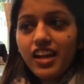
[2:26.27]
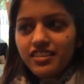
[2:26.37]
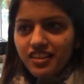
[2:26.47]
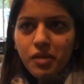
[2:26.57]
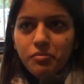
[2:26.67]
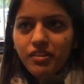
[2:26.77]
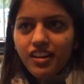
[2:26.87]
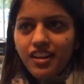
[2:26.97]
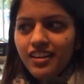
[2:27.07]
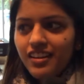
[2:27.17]
at the
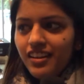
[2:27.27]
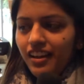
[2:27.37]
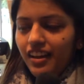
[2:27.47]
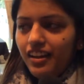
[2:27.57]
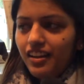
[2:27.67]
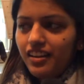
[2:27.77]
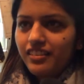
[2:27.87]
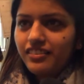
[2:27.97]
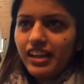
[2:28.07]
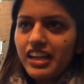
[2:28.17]
library.
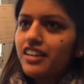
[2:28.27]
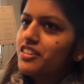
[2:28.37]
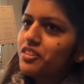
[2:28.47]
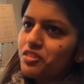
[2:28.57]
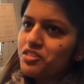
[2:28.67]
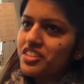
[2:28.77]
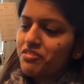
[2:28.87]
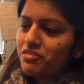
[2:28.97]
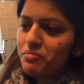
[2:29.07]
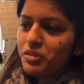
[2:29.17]
I learned
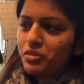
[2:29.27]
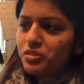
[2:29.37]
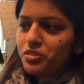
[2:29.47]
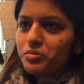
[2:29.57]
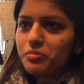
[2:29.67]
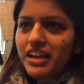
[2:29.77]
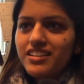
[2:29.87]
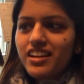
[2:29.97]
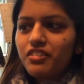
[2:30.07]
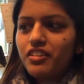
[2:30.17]
crochet from YouTube,
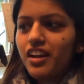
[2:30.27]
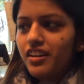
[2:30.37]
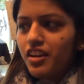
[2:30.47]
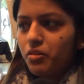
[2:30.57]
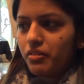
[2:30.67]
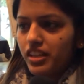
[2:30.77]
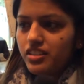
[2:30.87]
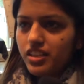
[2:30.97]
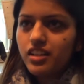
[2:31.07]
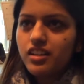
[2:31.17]
and now I
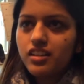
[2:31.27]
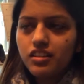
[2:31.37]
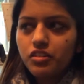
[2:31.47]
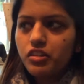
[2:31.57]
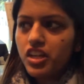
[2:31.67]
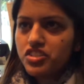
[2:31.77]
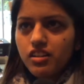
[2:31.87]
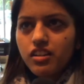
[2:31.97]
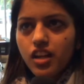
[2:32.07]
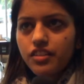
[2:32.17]
take
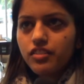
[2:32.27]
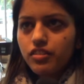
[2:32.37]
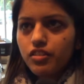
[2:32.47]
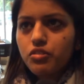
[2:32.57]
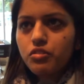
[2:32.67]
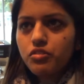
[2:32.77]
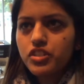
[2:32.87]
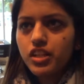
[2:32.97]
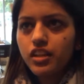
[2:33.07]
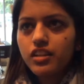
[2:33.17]
occasional classes on
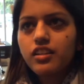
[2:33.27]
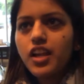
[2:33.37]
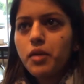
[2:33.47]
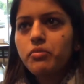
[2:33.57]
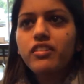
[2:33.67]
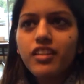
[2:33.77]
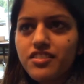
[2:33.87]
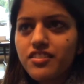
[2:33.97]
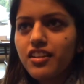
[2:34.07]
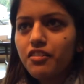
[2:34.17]
crocheting at the library
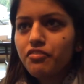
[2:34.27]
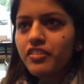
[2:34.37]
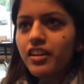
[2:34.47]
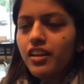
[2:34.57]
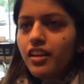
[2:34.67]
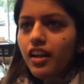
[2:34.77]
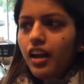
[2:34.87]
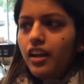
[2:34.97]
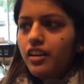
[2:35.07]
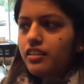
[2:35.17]
itself.
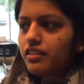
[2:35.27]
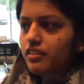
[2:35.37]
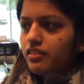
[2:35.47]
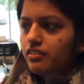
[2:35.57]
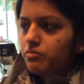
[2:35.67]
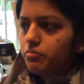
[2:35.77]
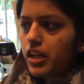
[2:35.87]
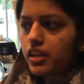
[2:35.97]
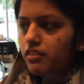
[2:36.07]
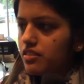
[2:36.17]
And
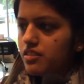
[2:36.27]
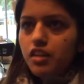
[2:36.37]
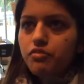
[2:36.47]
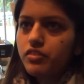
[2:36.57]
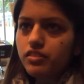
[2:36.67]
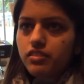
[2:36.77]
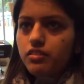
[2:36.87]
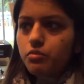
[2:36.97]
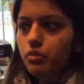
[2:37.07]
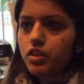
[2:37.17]
my staff
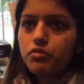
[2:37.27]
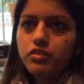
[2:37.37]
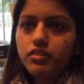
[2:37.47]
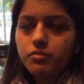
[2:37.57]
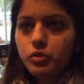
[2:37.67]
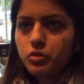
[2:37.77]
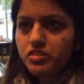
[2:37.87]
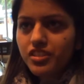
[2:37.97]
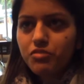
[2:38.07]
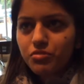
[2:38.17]
is wonderful,
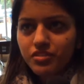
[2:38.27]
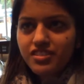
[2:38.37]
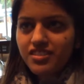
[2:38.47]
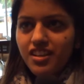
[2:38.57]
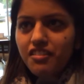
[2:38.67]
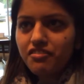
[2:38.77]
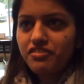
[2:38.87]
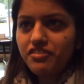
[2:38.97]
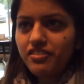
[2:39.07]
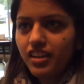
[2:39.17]
most helpful staff
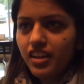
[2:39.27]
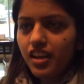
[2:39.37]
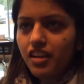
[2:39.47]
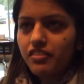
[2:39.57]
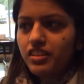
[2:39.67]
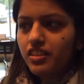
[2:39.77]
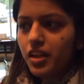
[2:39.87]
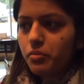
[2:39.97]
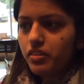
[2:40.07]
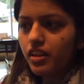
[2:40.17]
I have at the
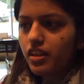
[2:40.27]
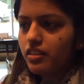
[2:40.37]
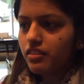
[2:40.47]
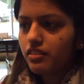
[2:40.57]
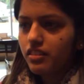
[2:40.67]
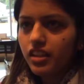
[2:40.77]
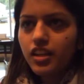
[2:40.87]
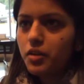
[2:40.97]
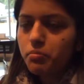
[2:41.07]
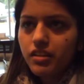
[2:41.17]
library, and they
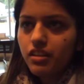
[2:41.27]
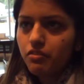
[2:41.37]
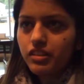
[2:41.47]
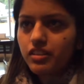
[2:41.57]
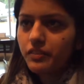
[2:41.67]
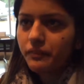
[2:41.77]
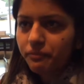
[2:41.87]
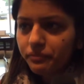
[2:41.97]
help me with the